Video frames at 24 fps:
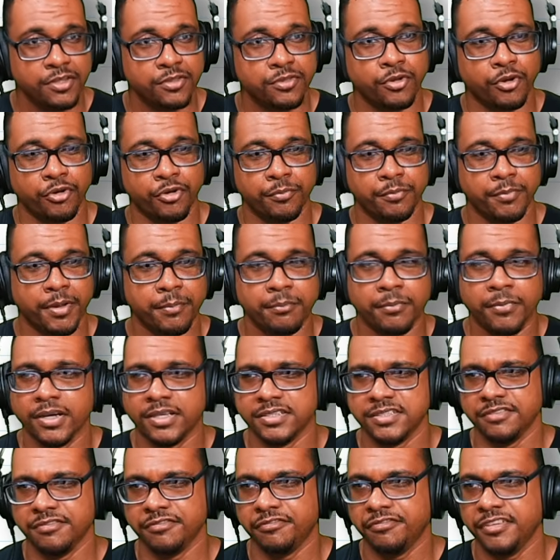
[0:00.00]
Now remember,
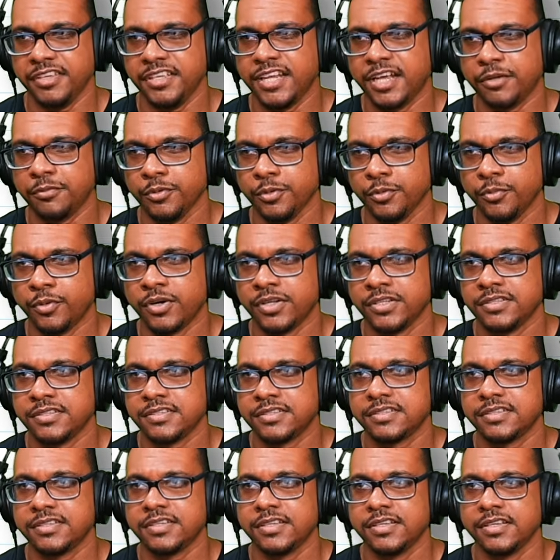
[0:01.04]
it's the V that we
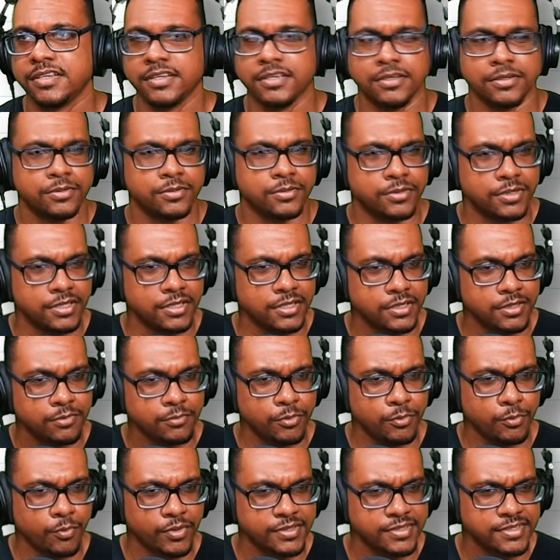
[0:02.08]
want. Okay,
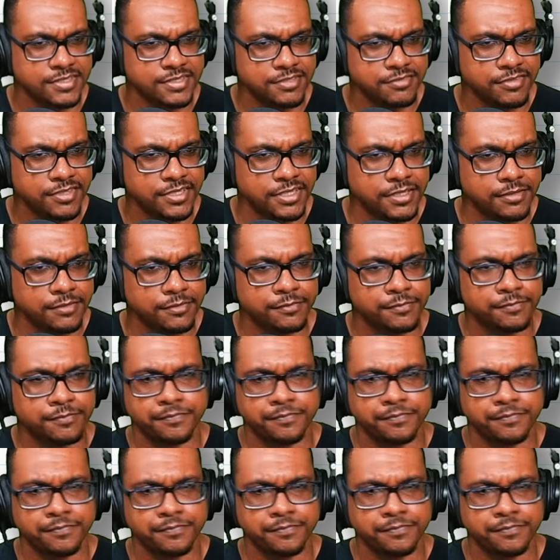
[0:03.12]
we want this V.